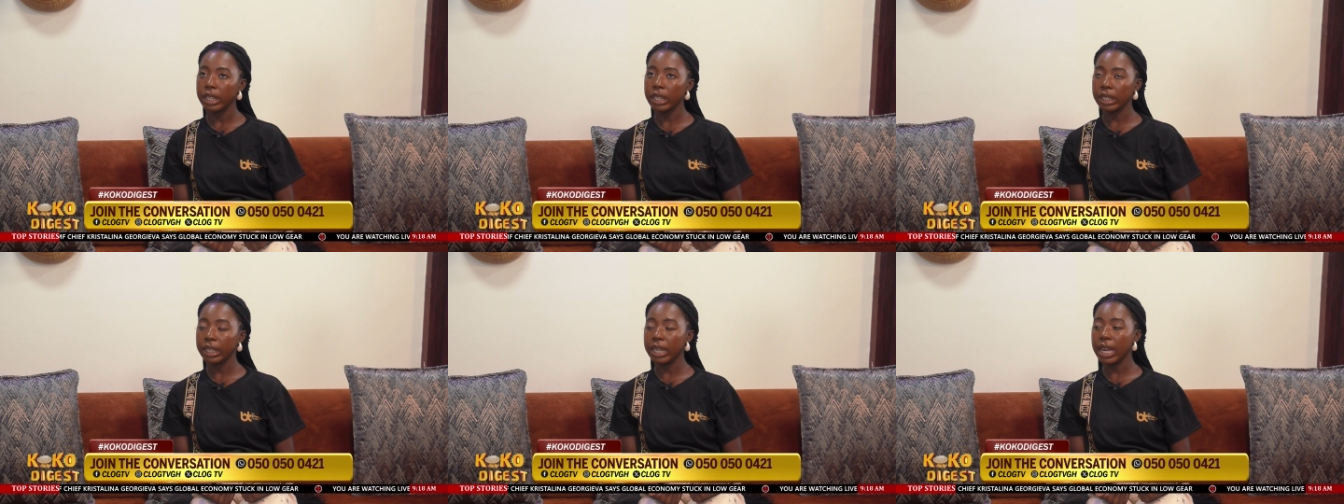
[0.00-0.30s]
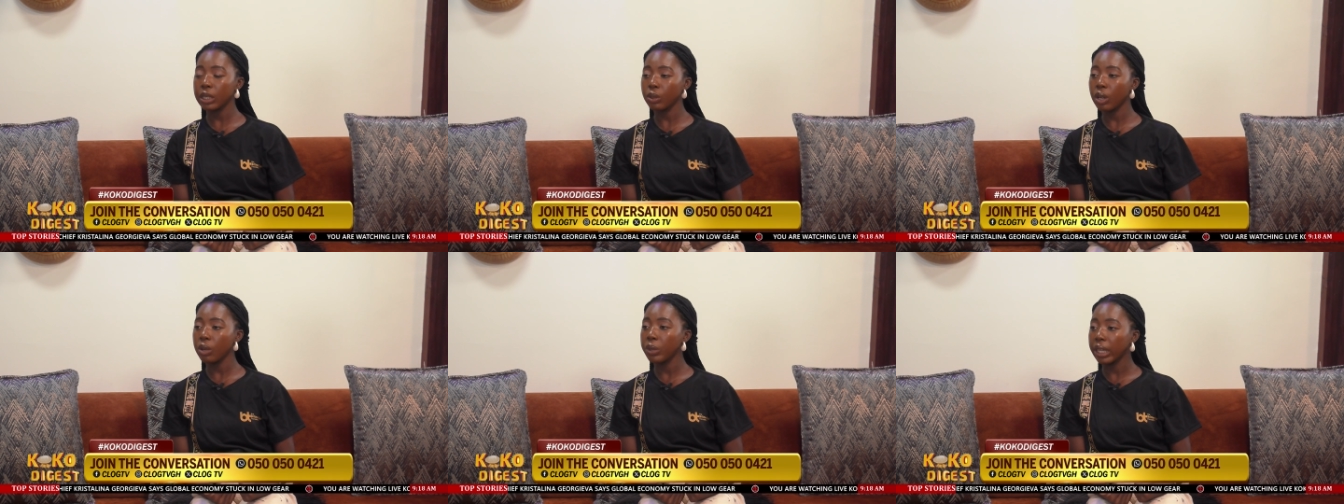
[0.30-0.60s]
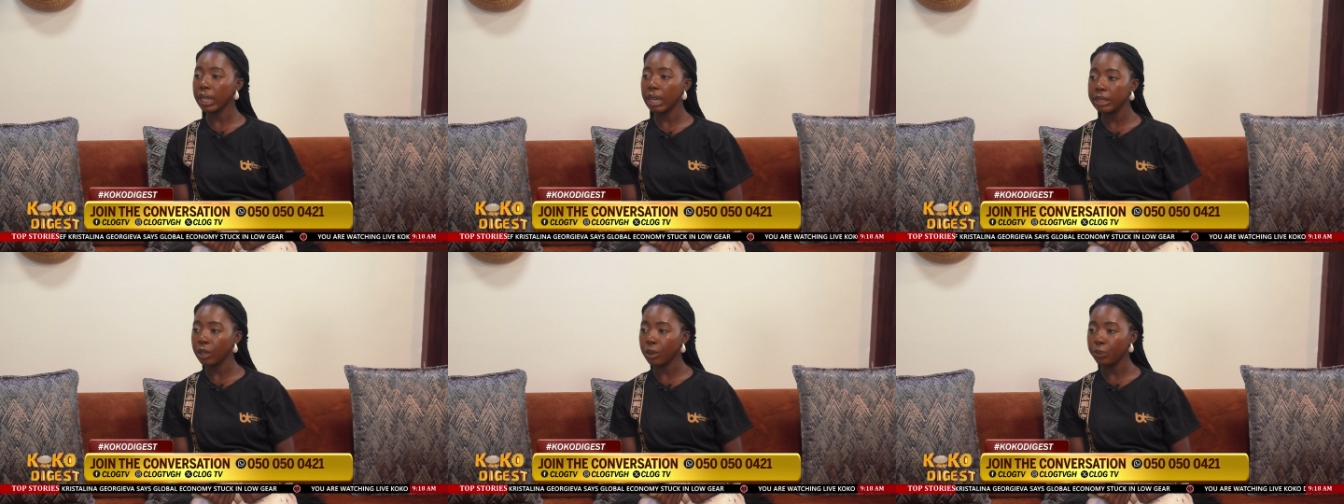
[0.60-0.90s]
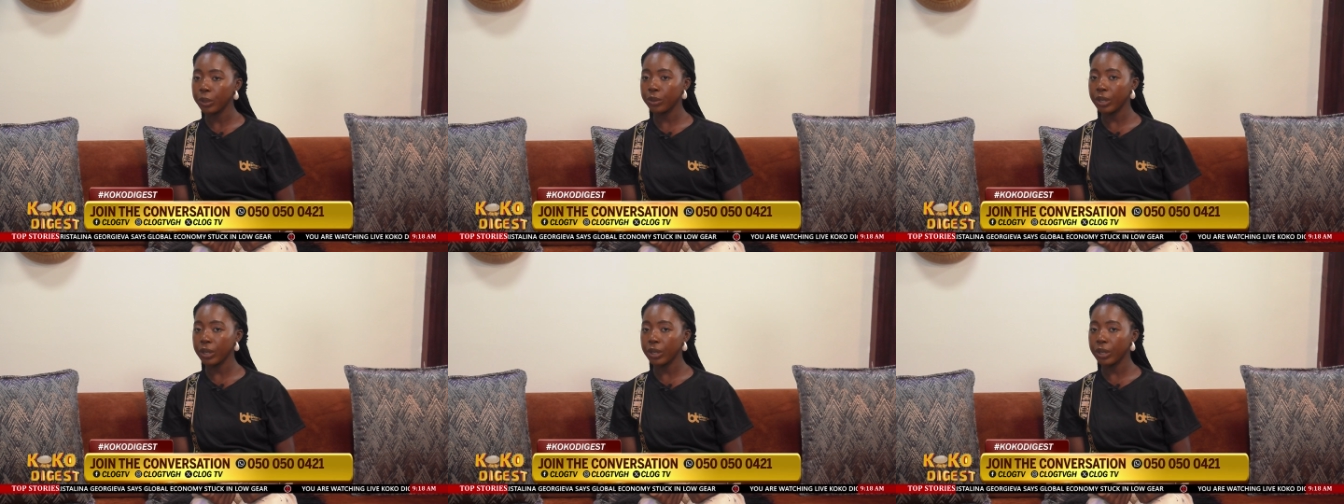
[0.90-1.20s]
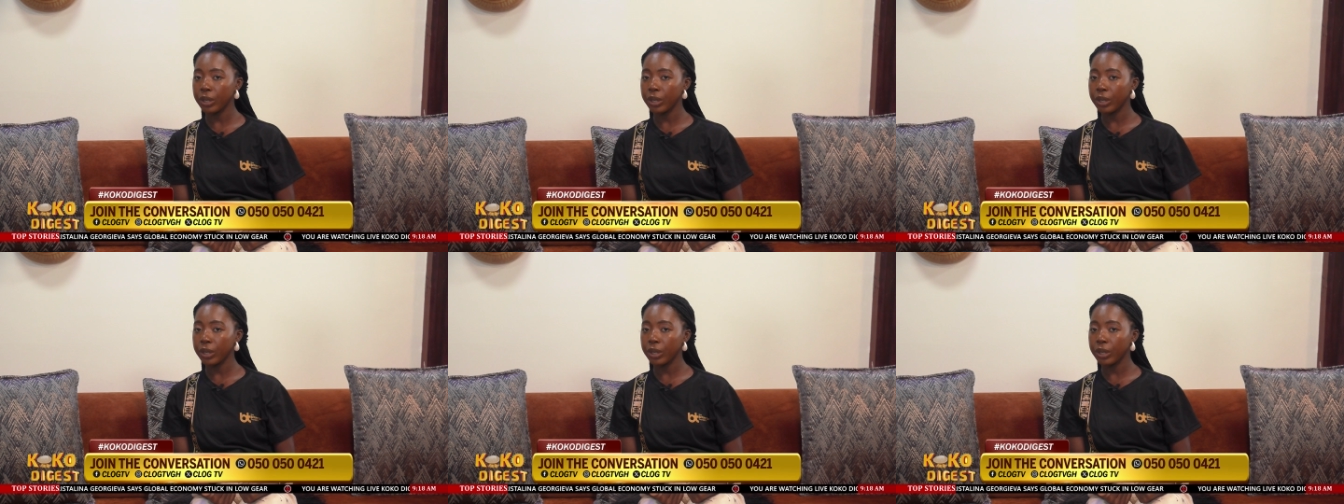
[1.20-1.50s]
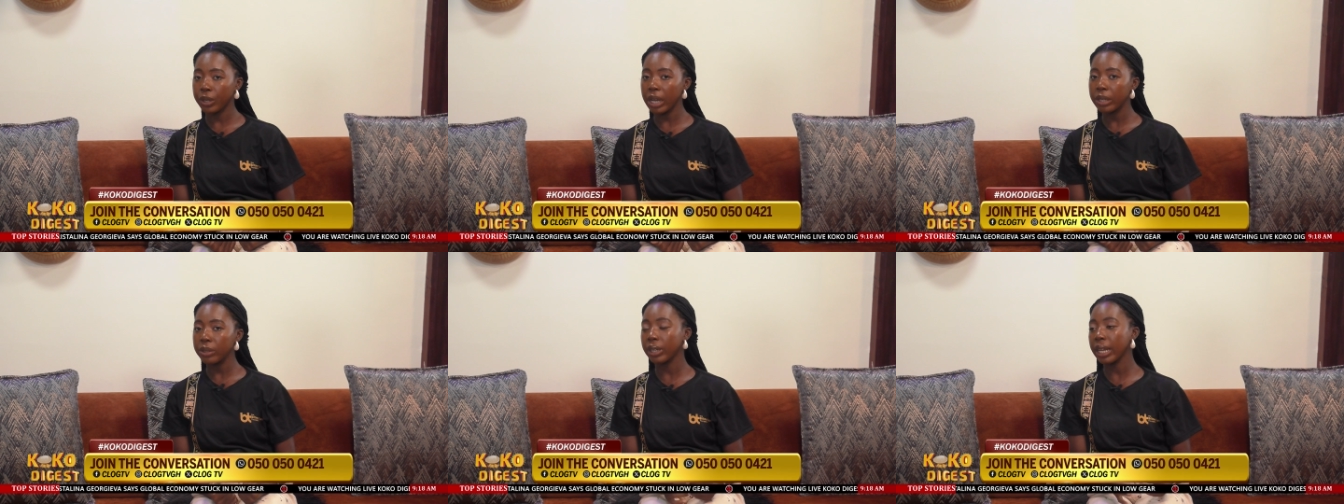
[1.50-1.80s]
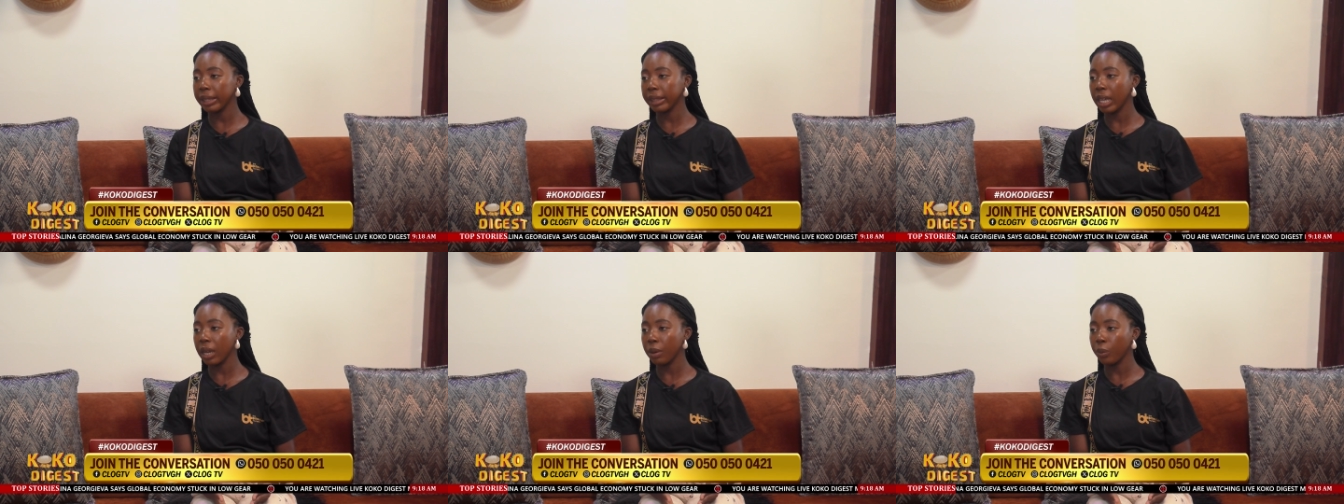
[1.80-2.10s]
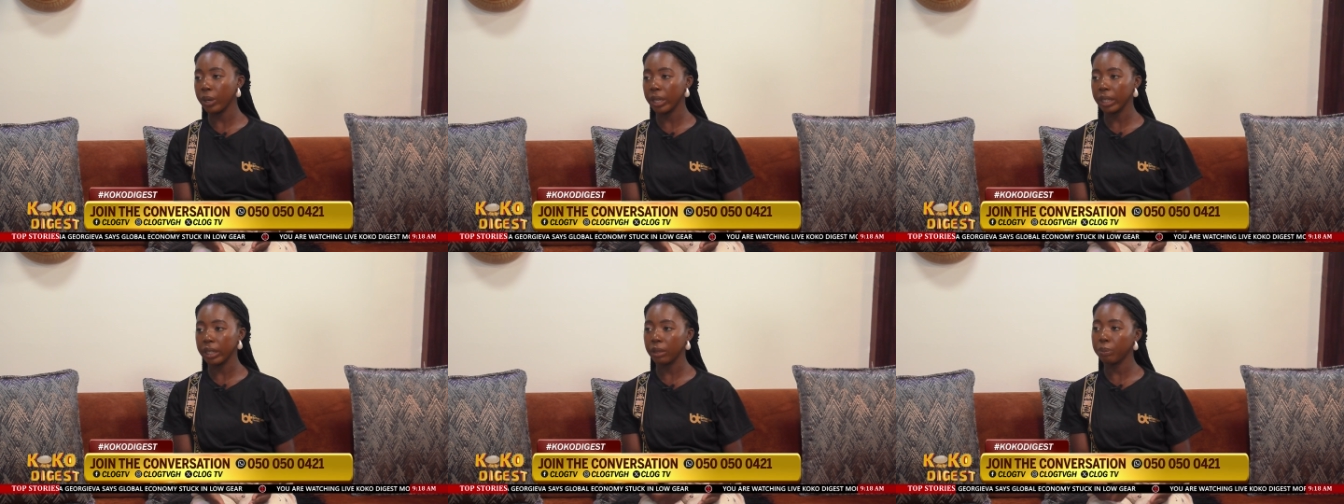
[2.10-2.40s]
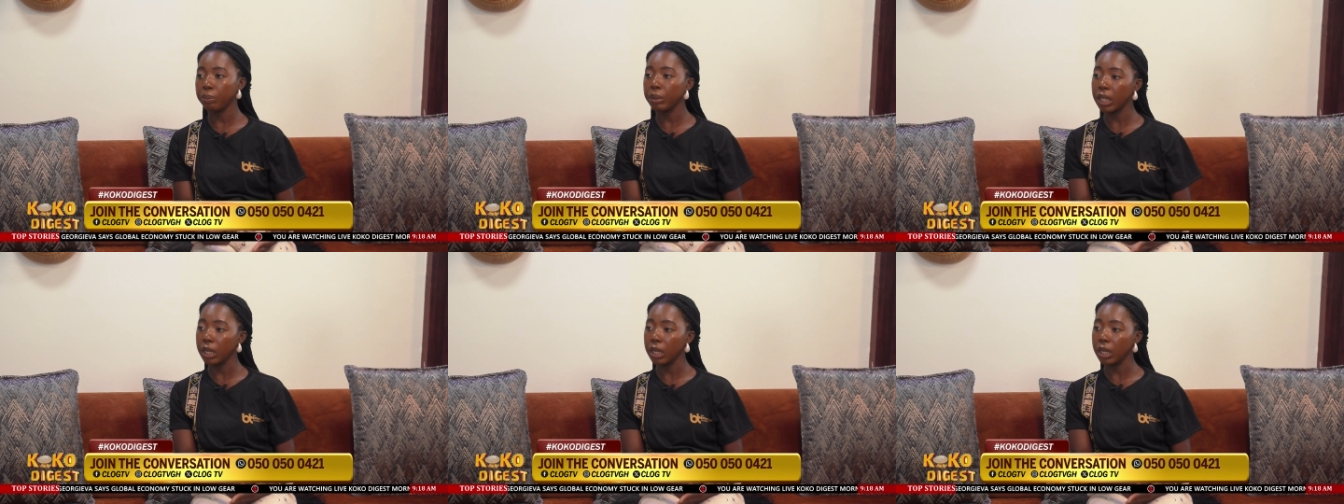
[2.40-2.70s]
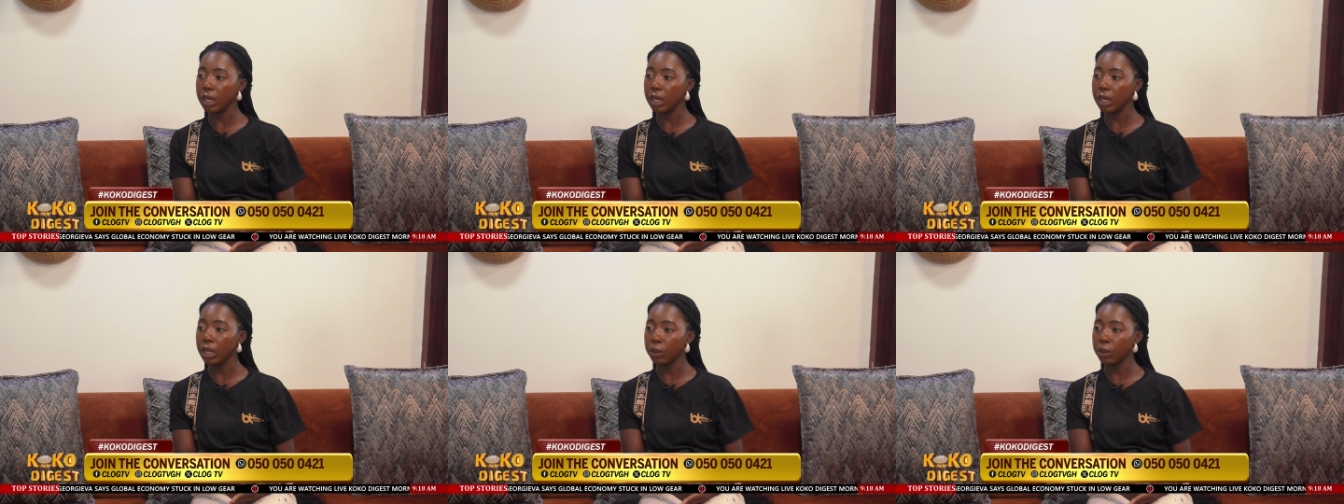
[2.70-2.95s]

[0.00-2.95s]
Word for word: in cases where we can't help, we try to link them with